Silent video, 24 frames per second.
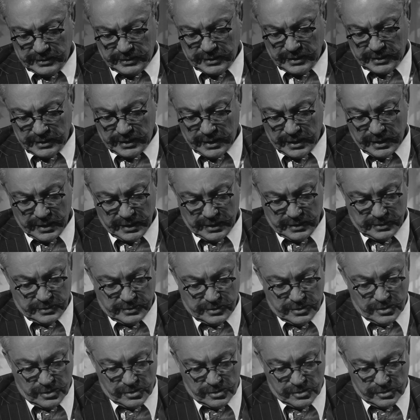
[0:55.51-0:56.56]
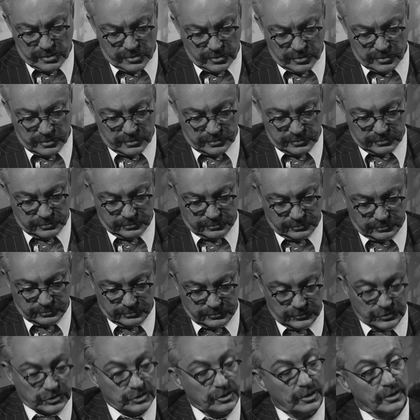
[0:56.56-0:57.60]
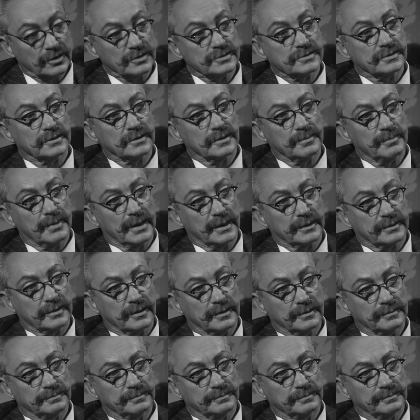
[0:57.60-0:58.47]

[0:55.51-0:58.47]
That I had no choice in the matter.